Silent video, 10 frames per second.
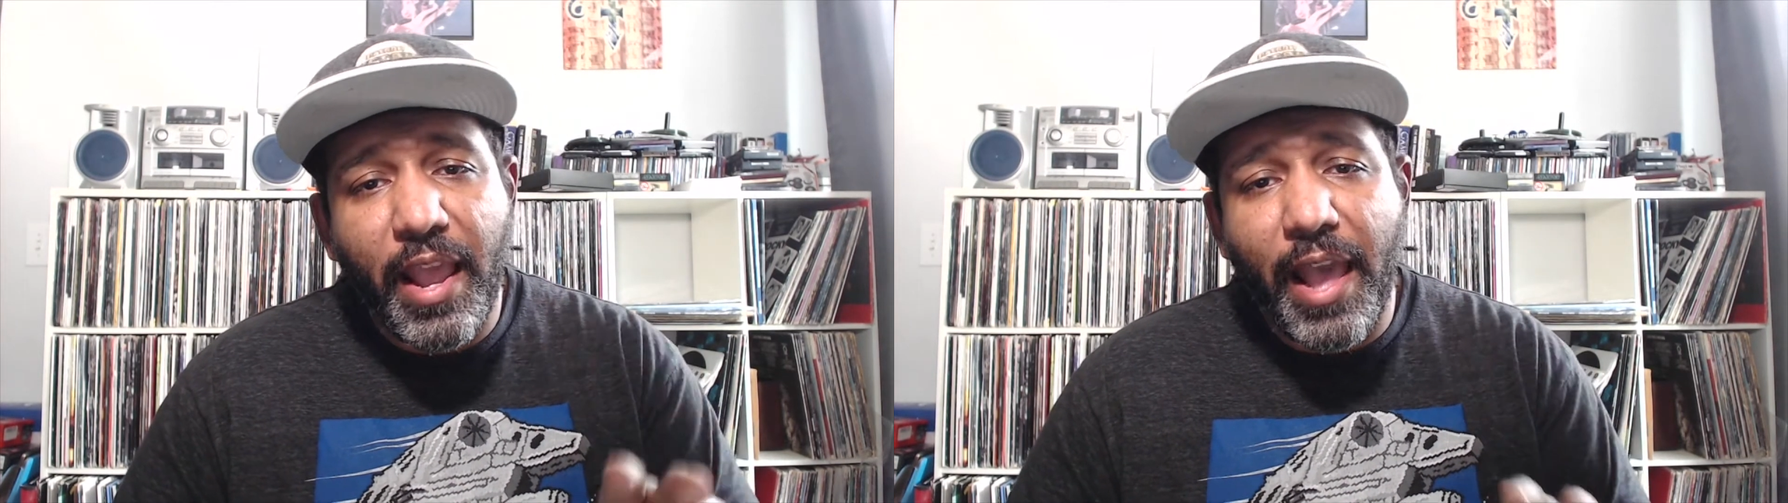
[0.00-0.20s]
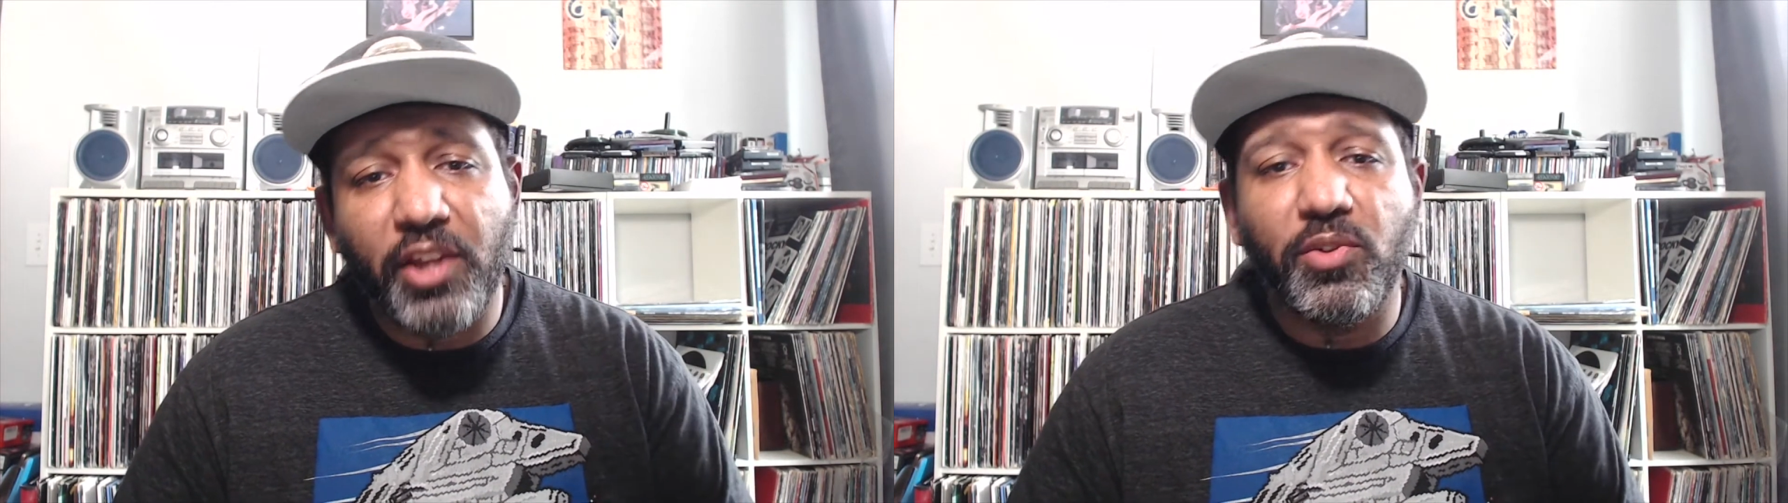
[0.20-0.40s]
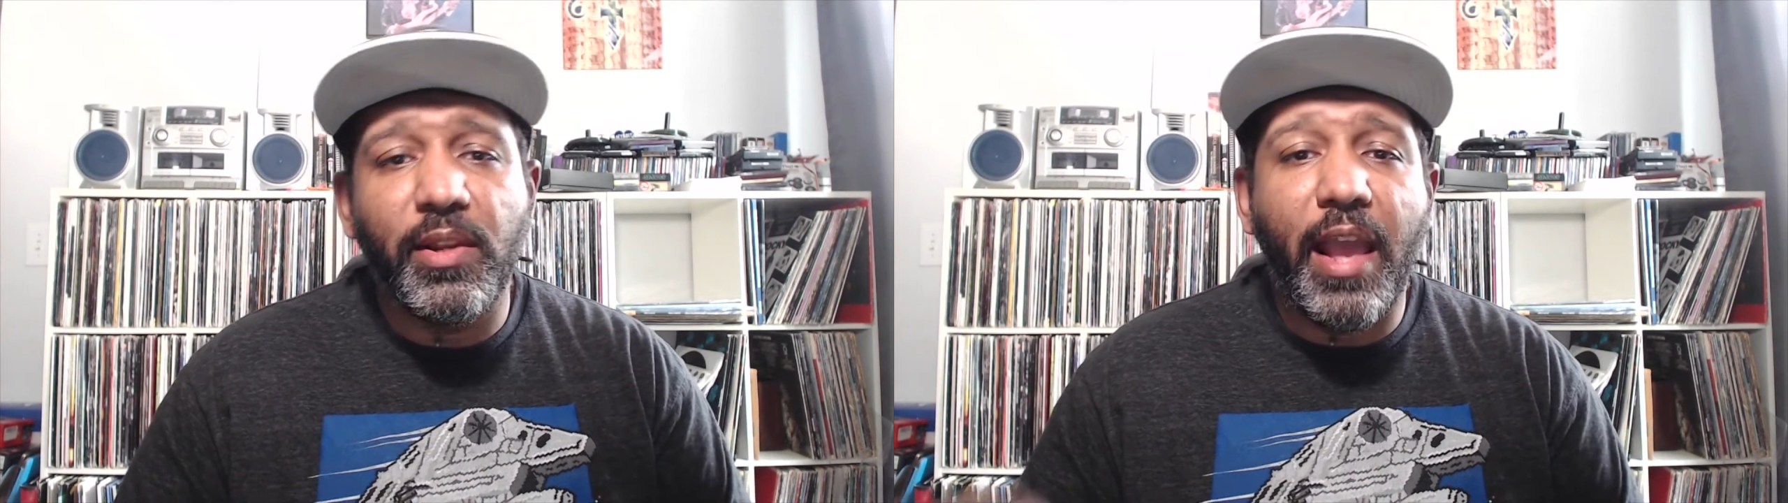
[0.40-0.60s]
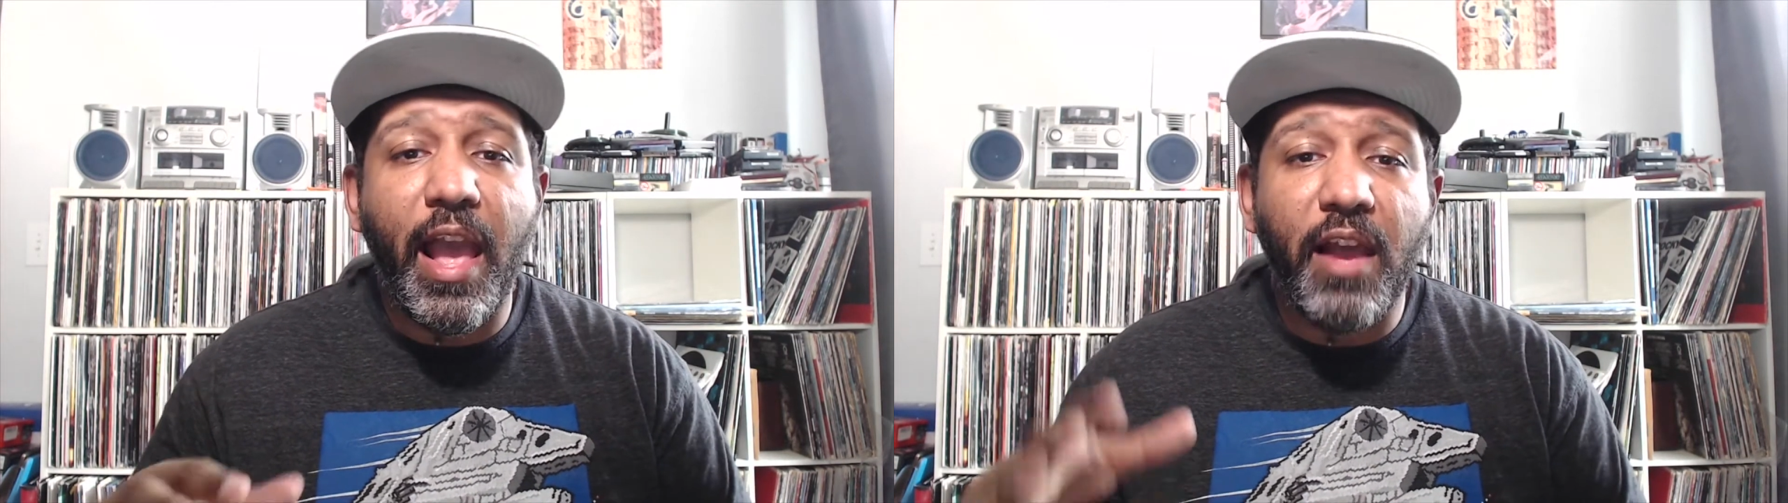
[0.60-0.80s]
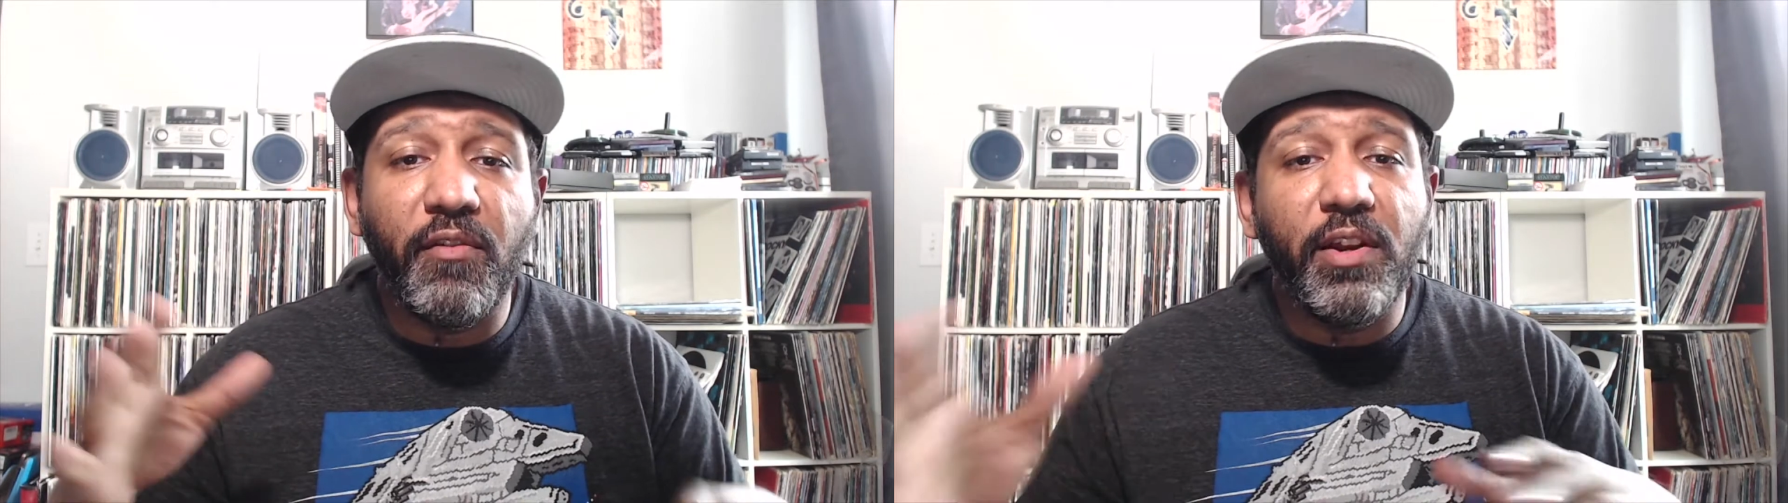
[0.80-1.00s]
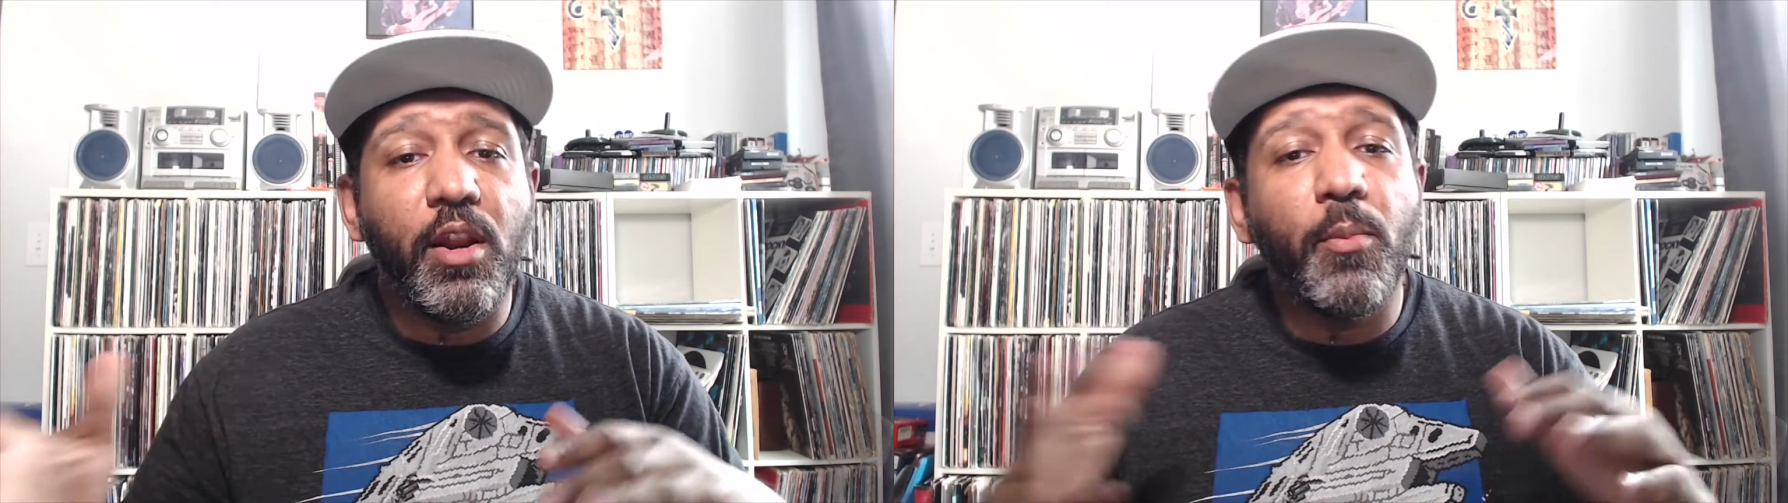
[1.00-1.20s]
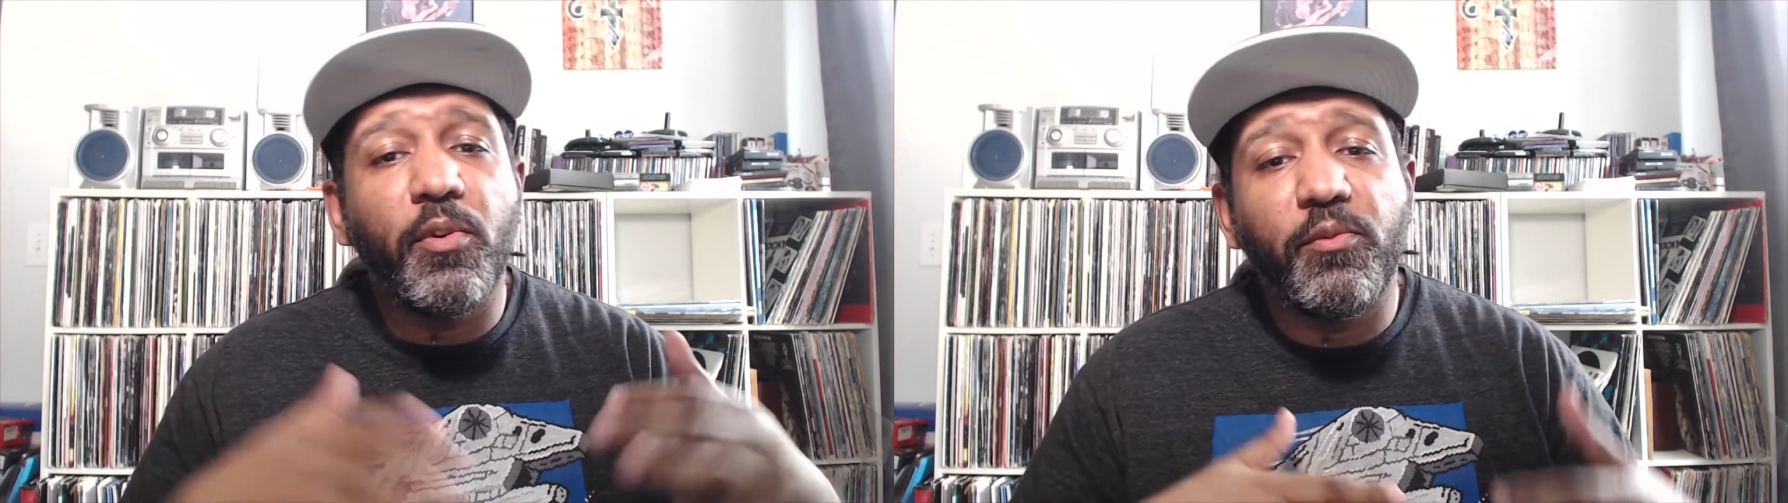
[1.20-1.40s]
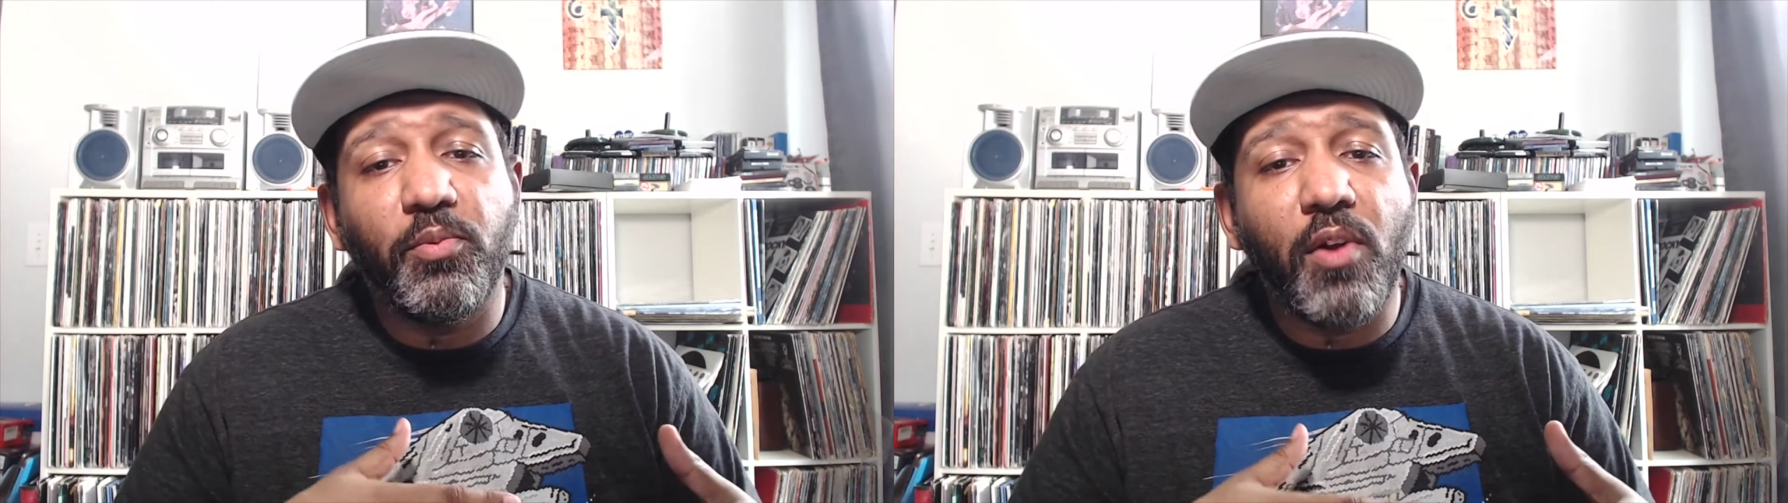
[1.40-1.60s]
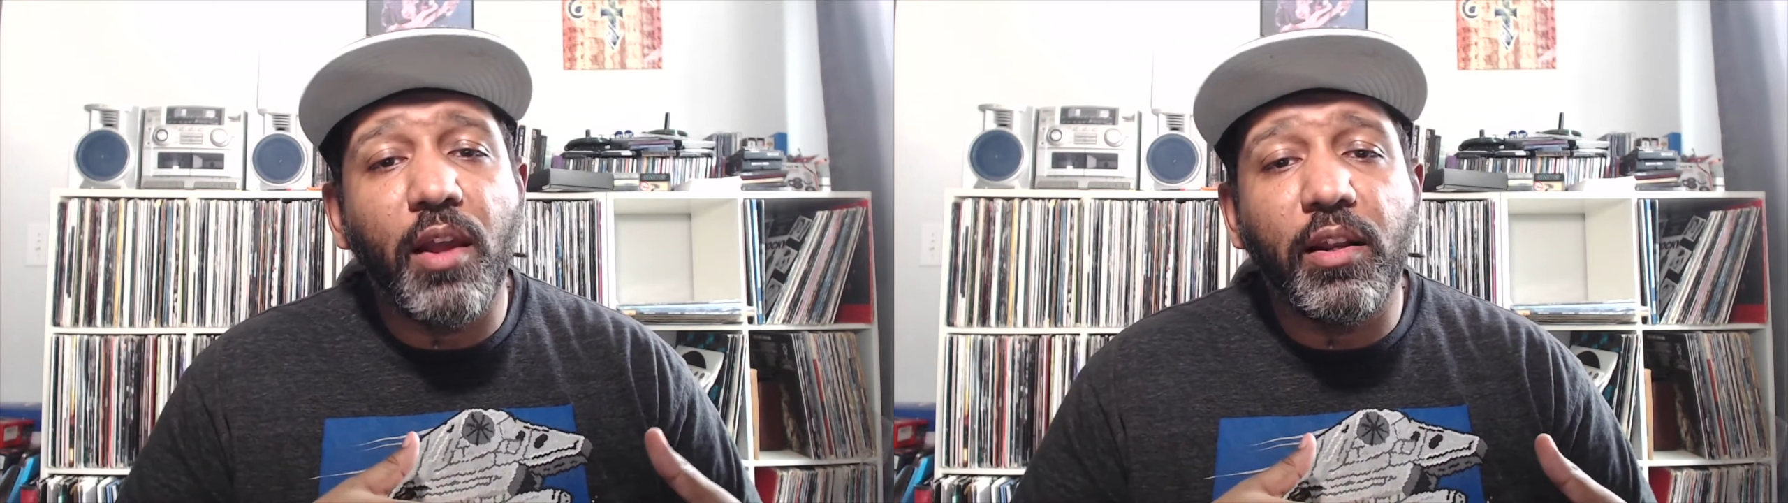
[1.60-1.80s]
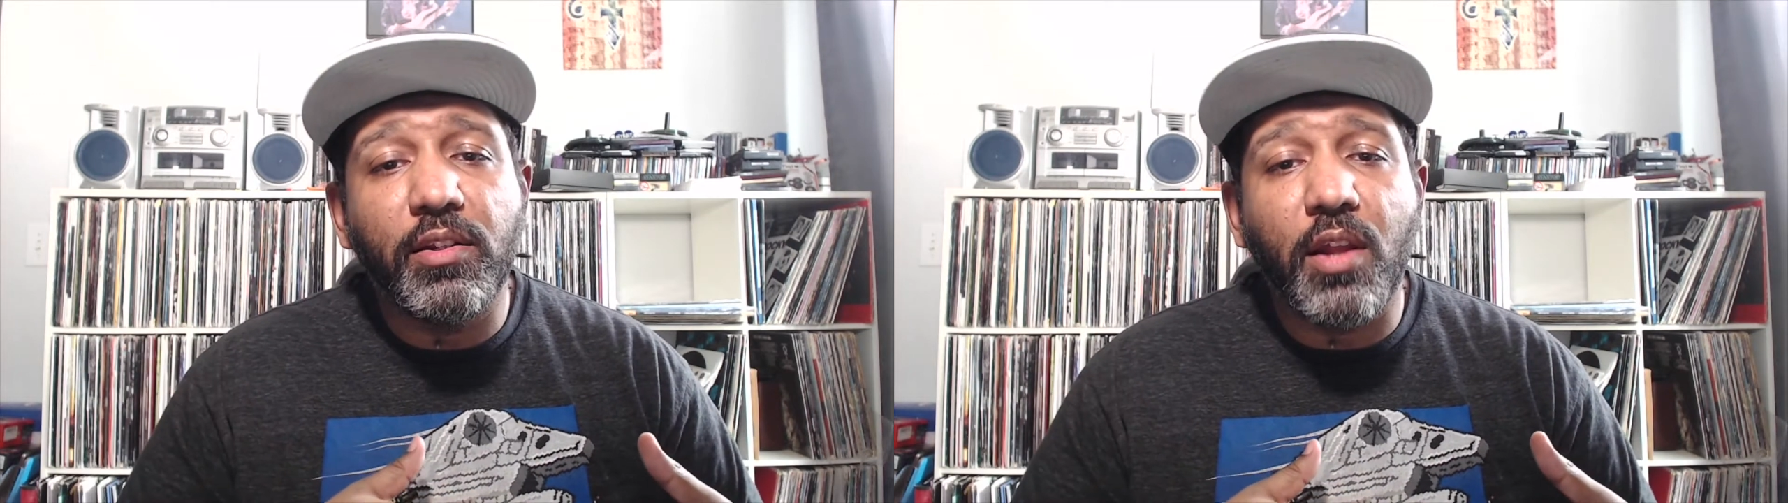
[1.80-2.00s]
actually have a number of
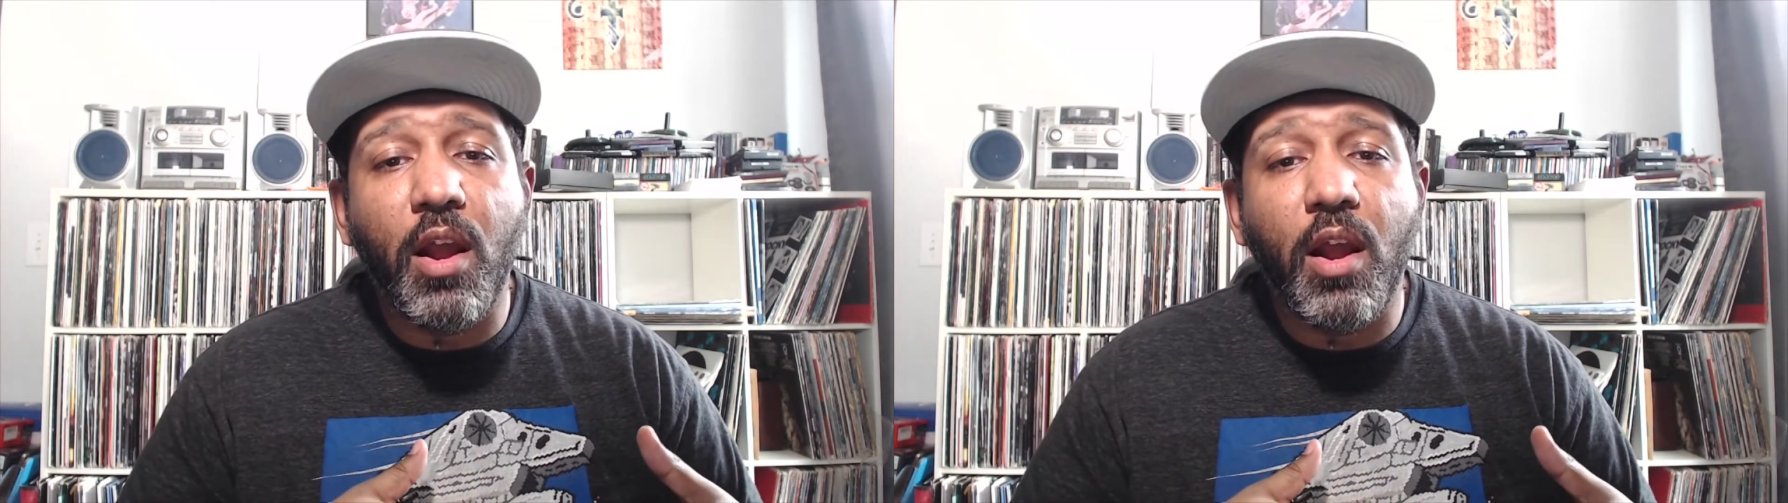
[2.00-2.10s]
products